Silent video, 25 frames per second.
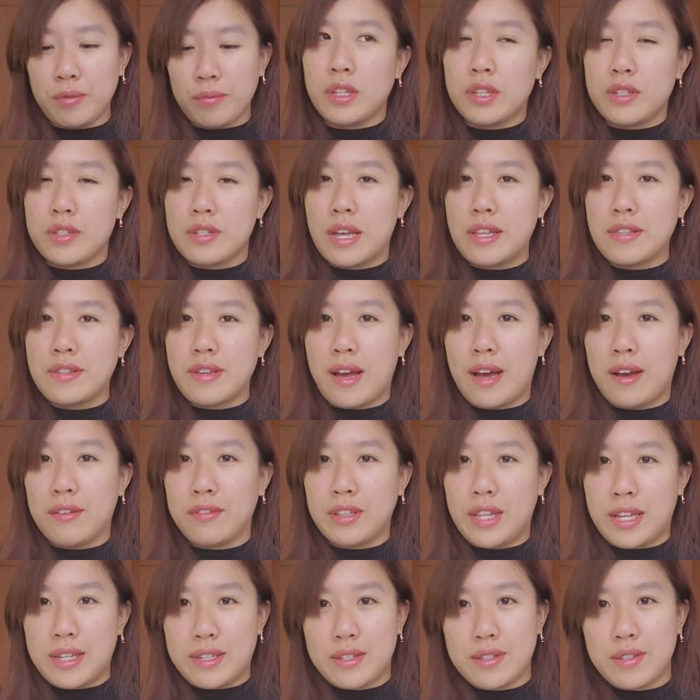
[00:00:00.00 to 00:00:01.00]
These tend to
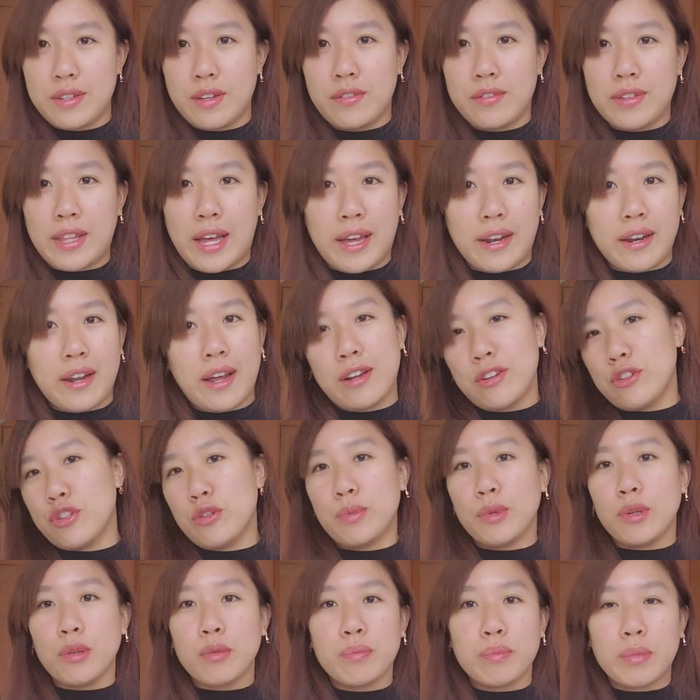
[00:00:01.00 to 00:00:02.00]
have less of that
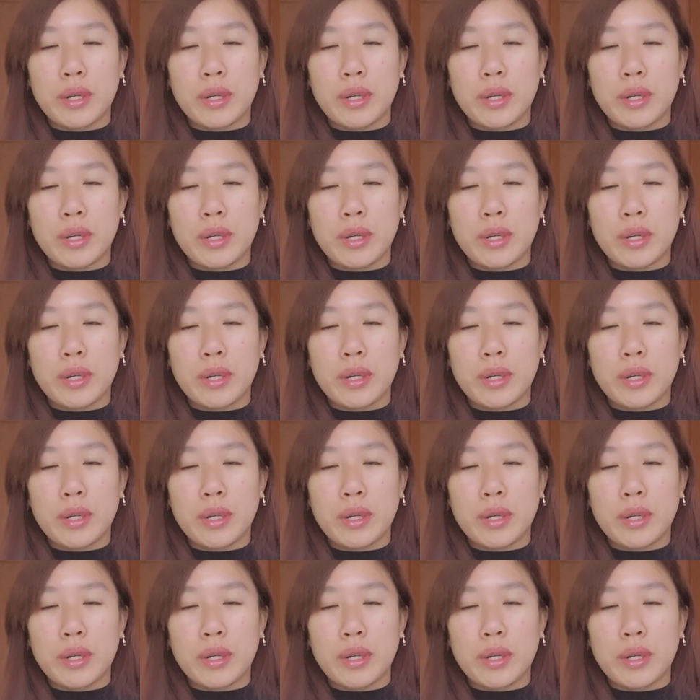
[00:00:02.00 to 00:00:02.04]
attribute,